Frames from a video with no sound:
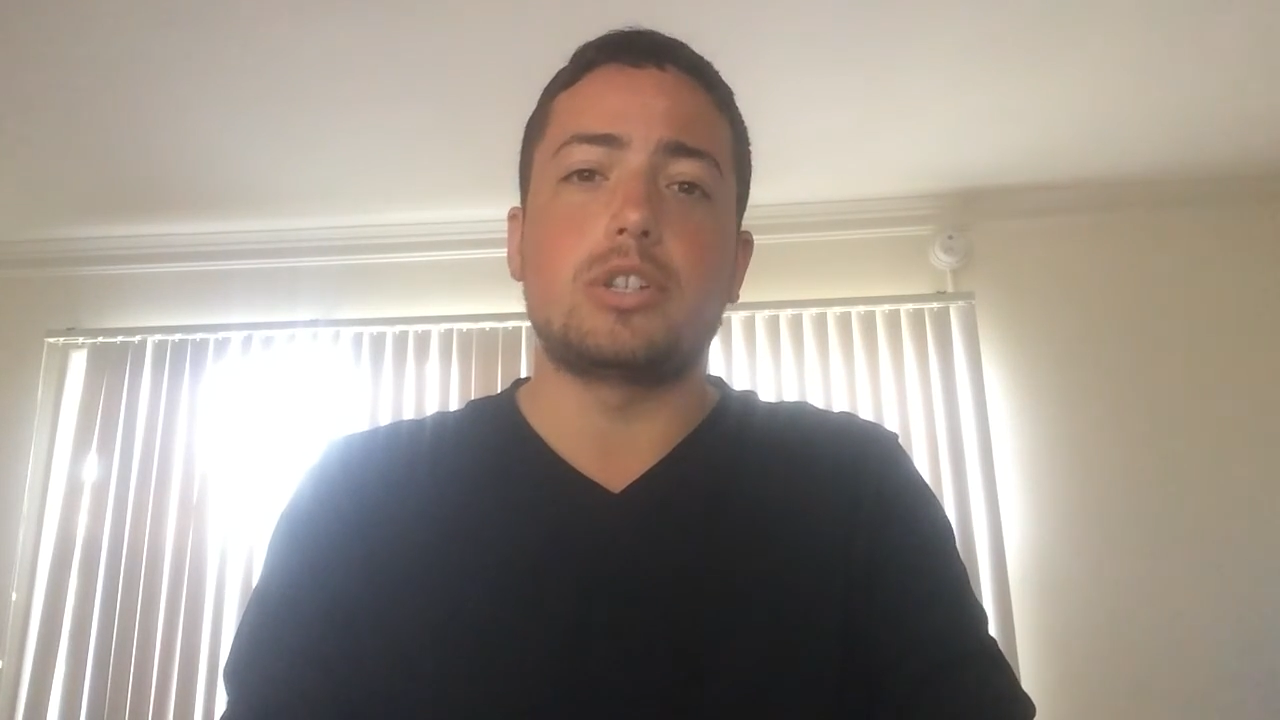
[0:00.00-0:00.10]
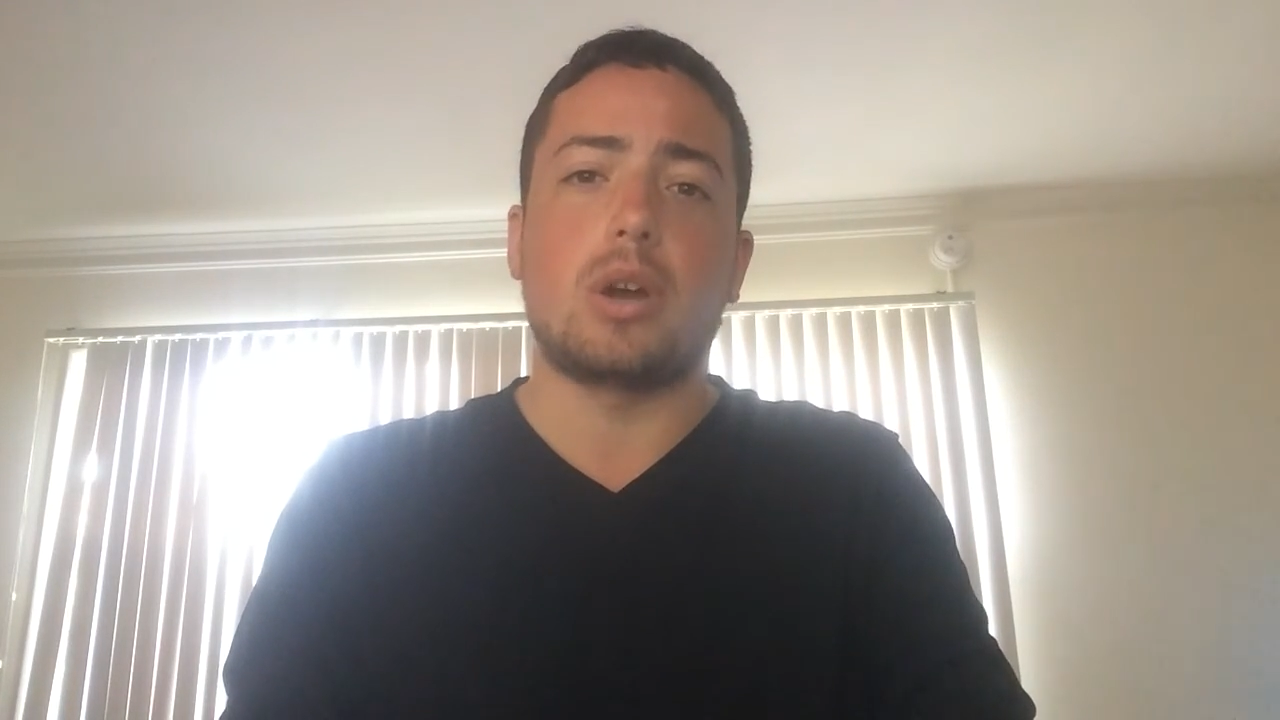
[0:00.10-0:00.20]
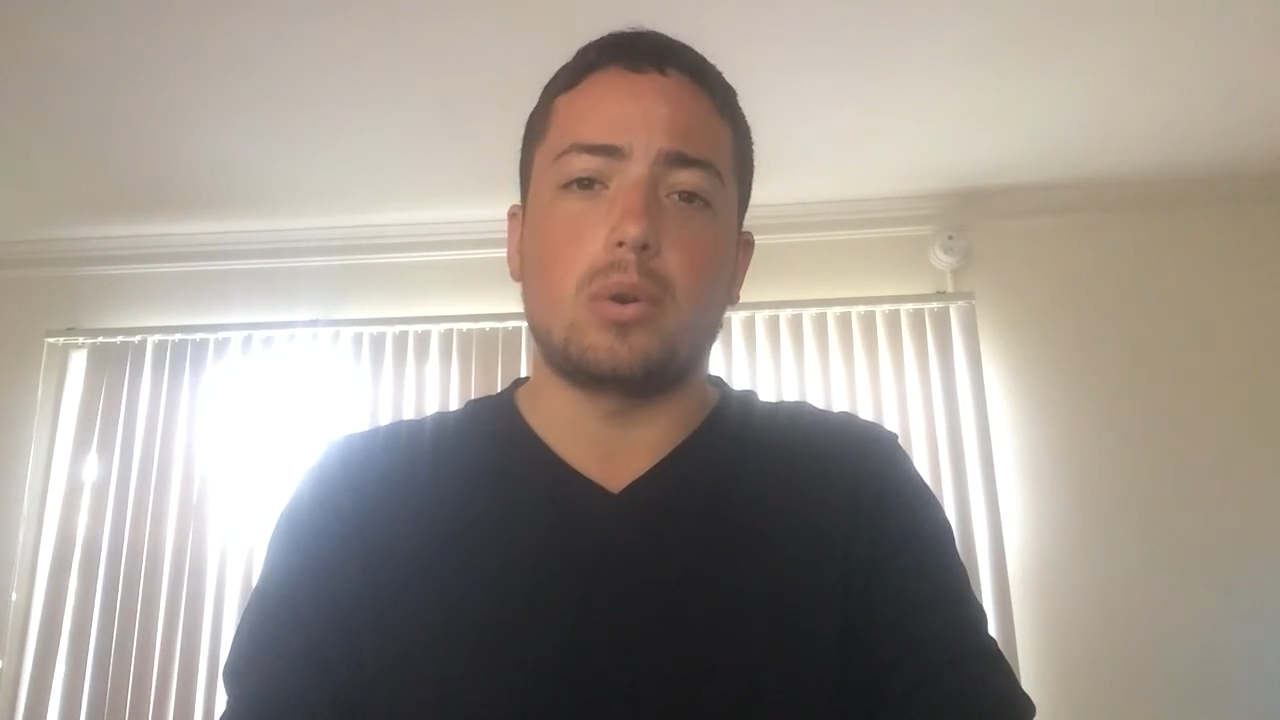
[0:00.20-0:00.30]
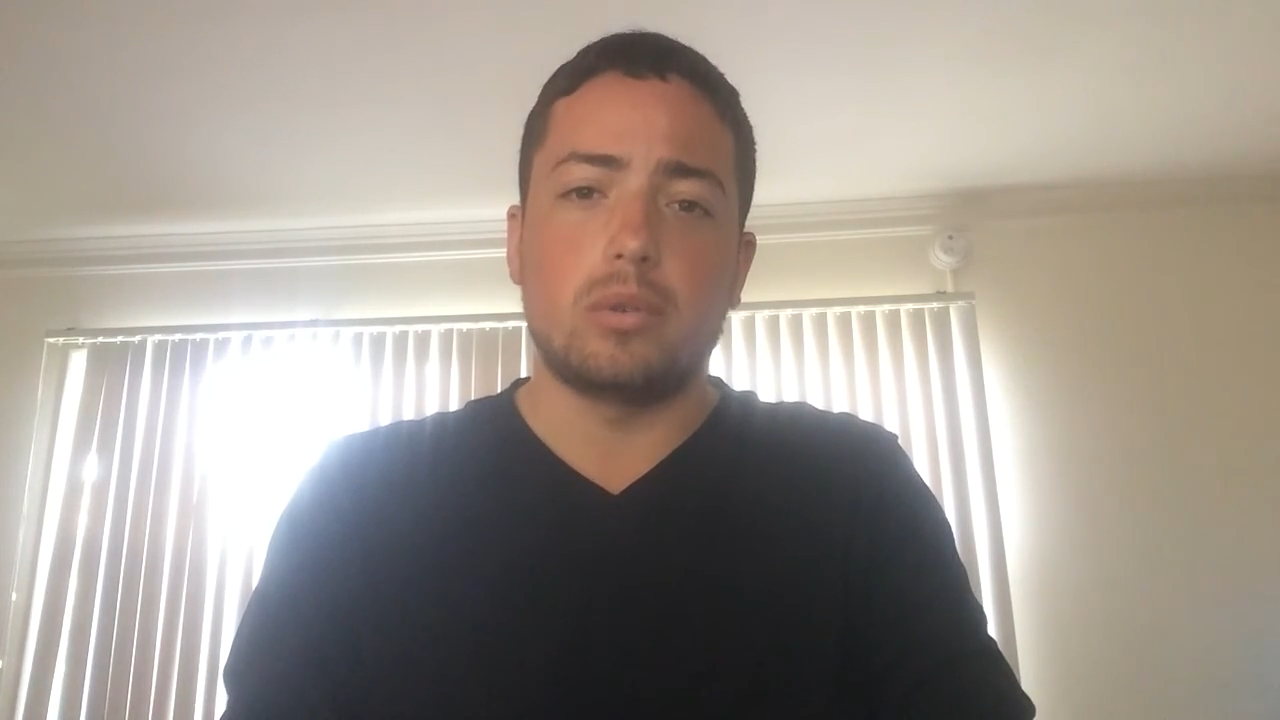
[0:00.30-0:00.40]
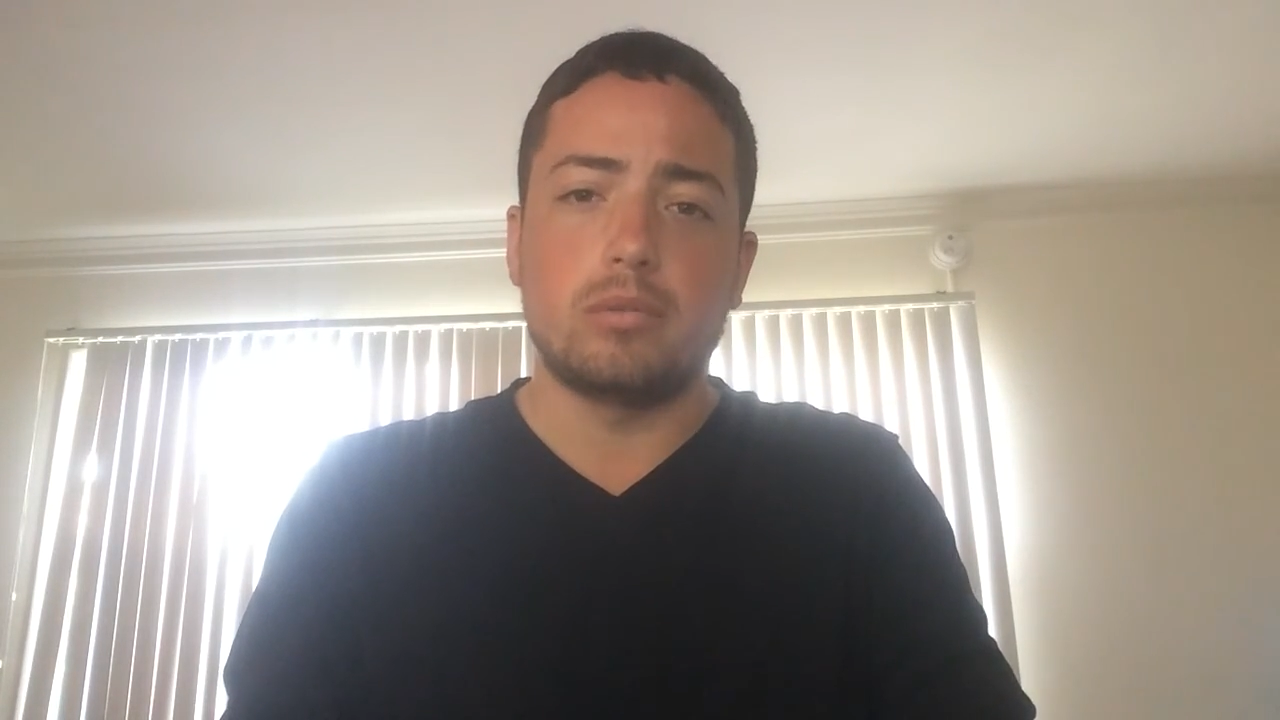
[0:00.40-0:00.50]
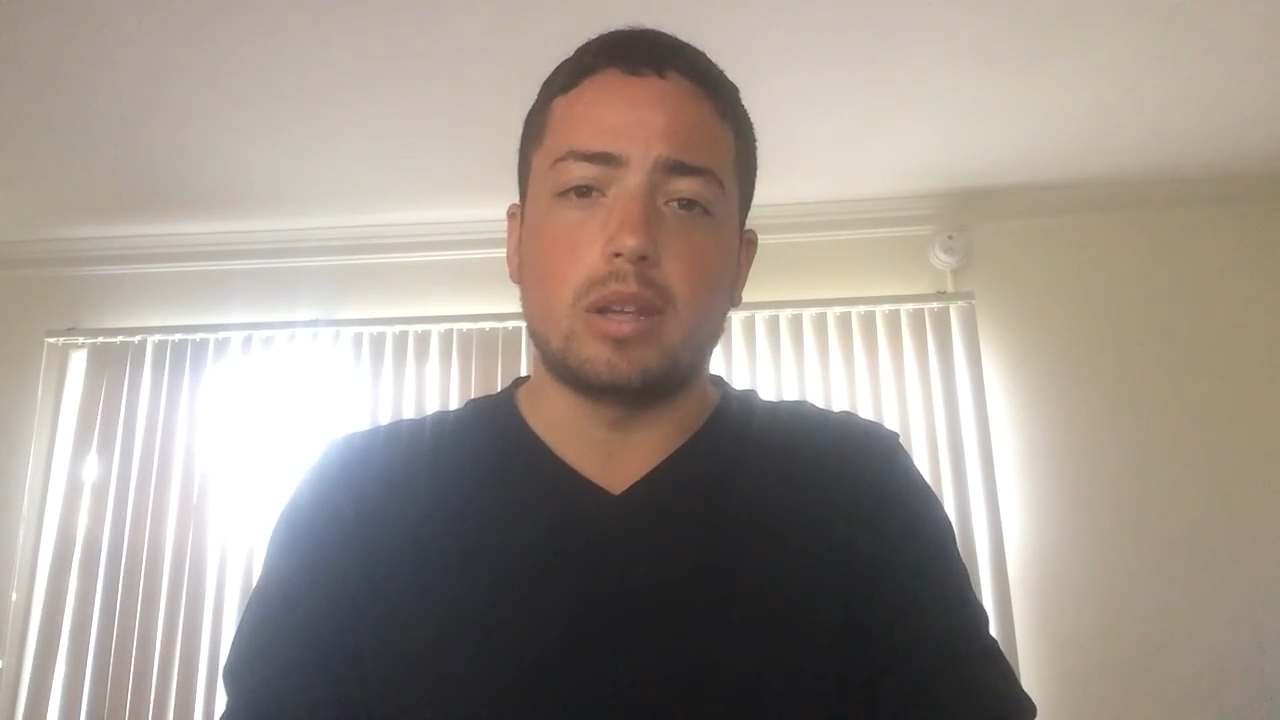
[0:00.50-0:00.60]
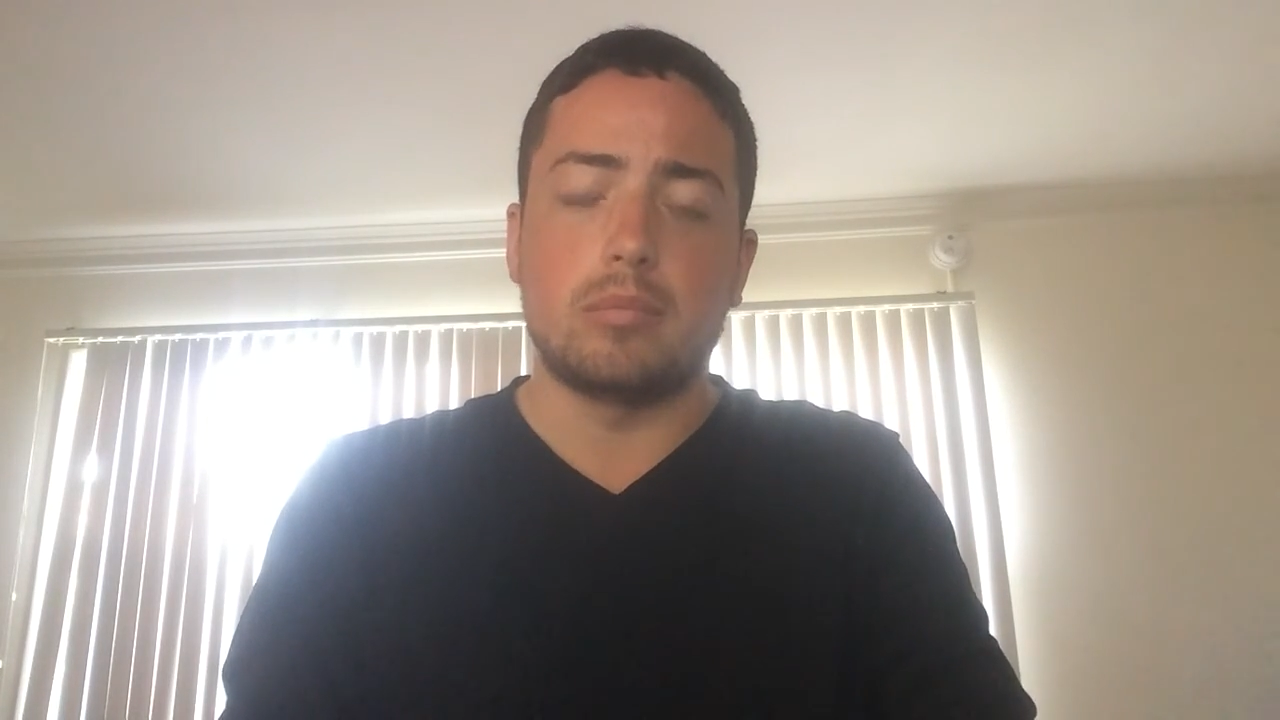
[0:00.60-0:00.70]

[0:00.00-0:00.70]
shown